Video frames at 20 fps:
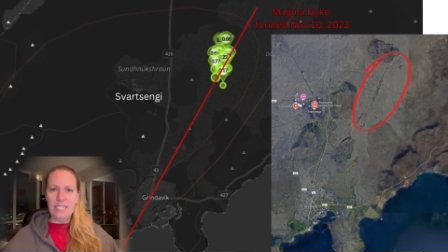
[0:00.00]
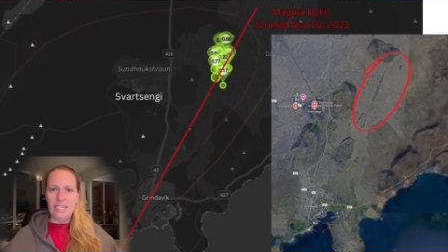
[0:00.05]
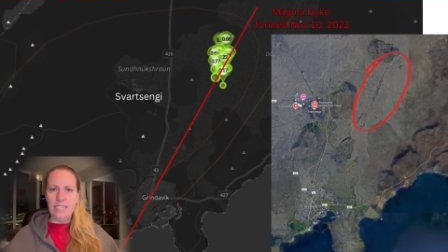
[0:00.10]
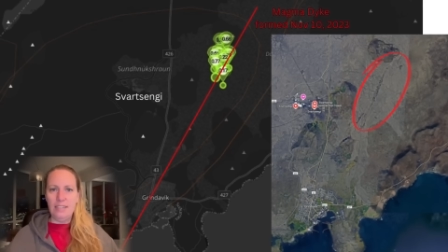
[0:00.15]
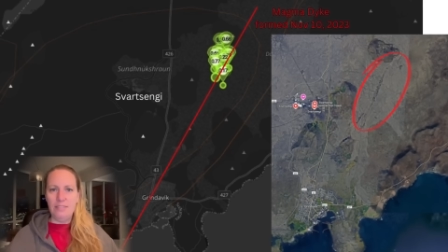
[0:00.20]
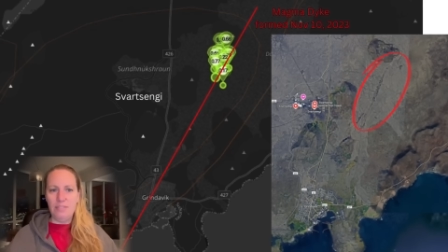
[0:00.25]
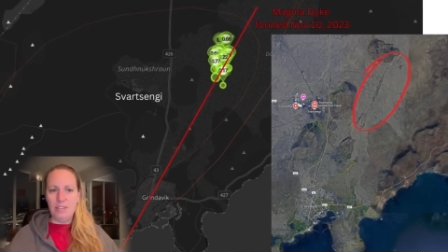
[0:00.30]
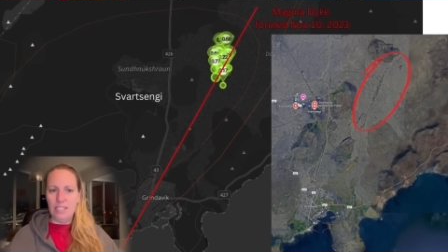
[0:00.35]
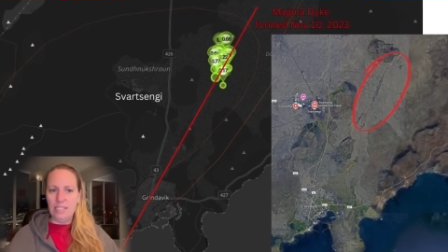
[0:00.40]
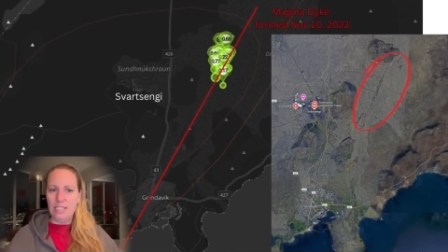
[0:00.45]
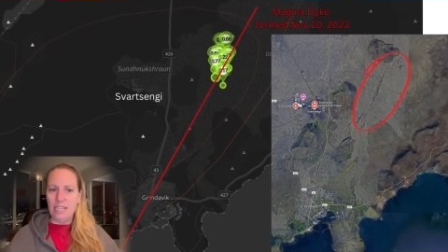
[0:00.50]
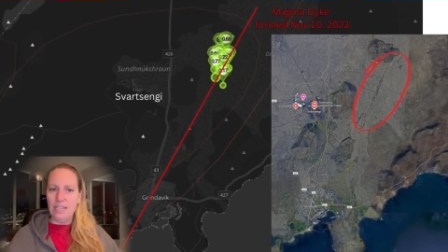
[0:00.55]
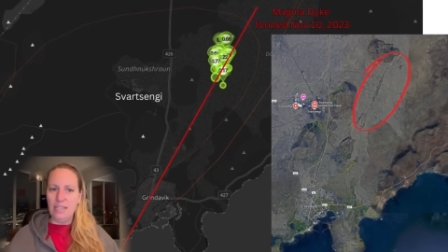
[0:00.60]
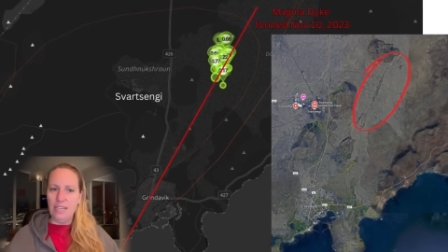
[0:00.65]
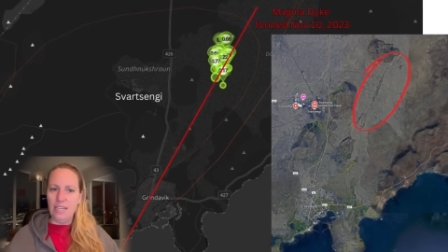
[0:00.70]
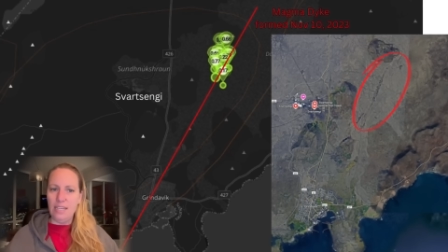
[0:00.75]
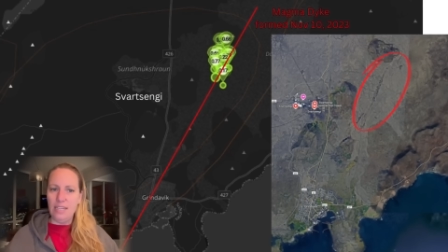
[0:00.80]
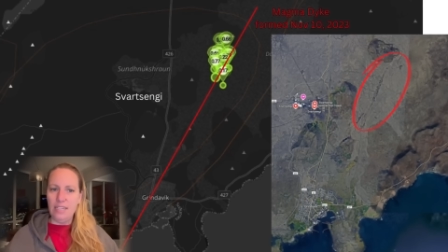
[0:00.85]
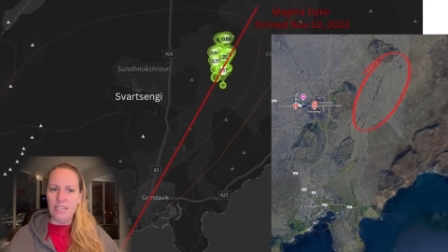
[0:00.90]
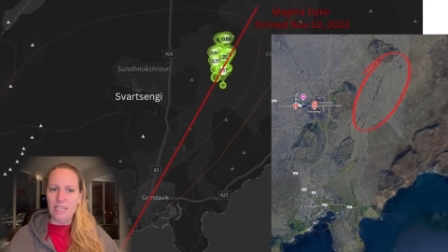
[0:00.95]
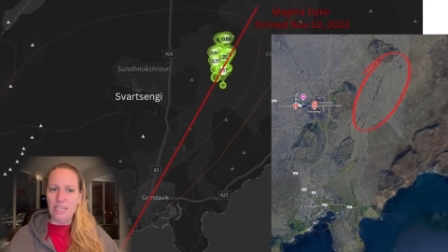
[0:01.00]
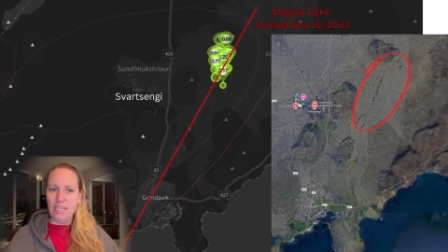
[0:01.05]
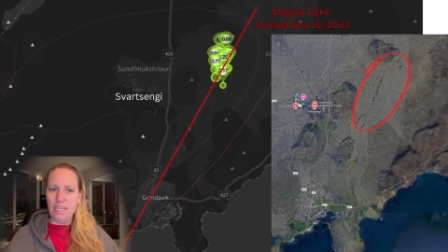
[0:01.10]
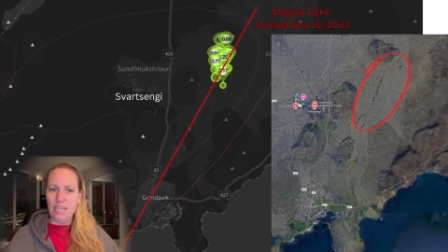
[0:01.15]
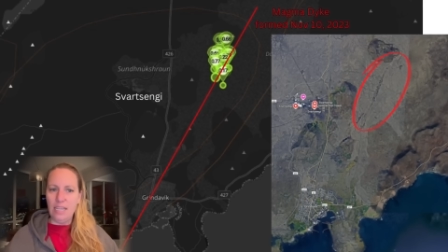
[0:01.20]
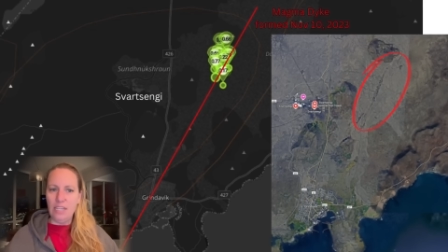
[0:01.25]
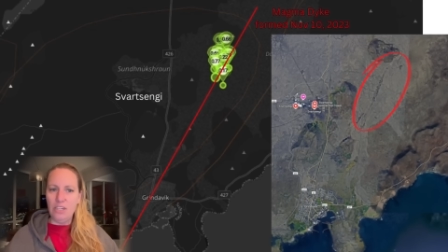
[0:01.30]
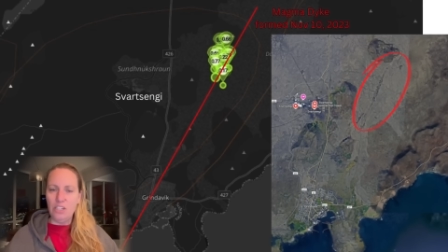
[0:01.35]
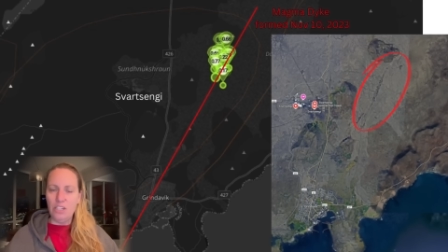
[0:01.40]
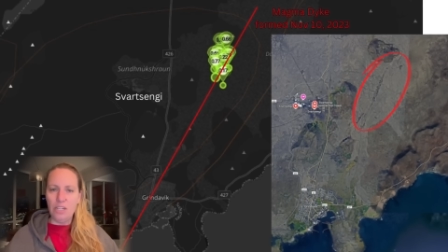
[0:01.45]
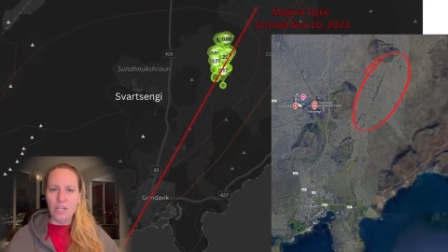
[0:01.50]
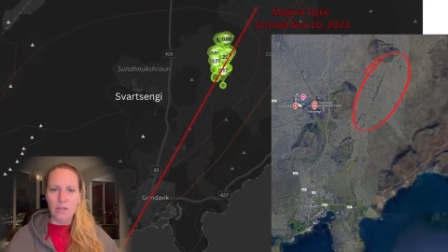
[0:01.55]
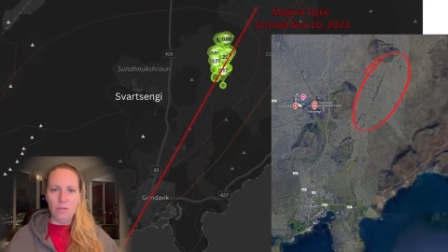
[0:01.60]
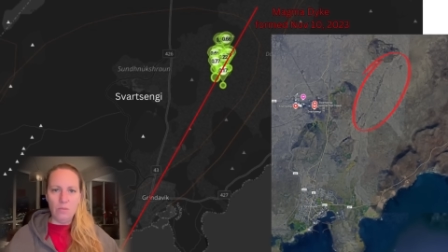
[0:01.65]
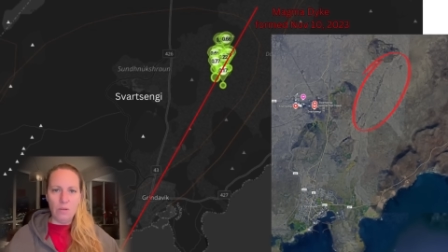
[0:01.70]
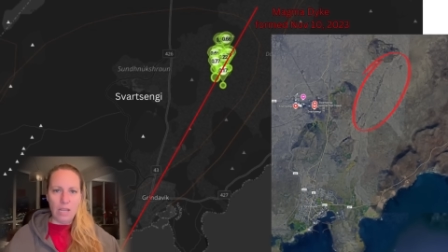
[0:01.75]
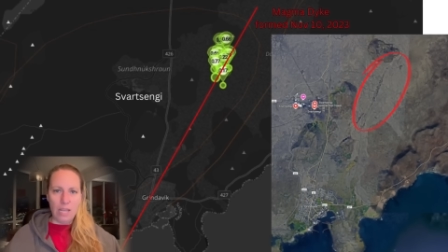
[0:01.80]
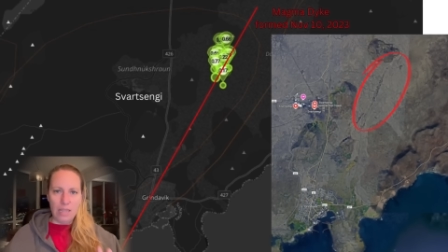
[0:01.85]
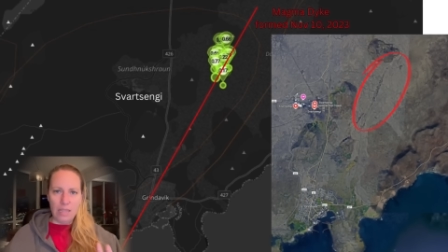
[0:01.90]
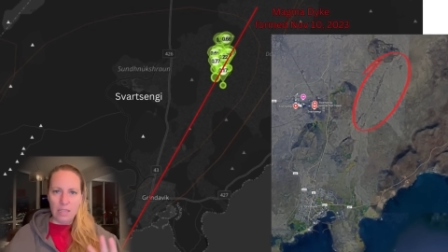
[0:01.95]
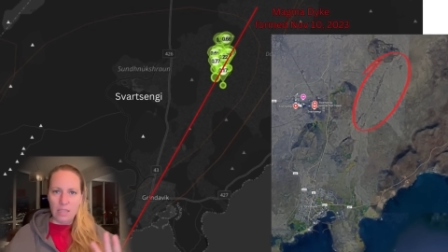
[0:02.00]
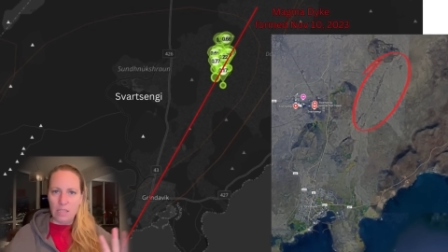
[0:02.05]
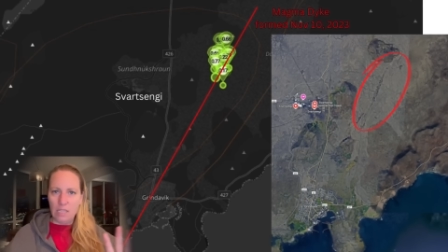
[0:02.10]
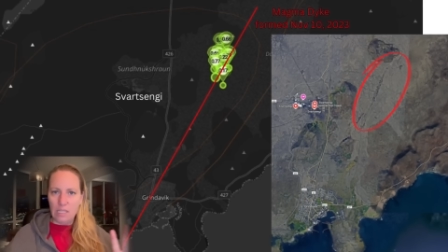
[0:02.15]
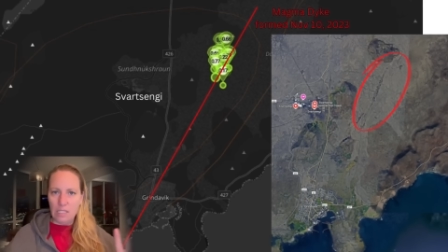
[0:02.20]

give us any indication and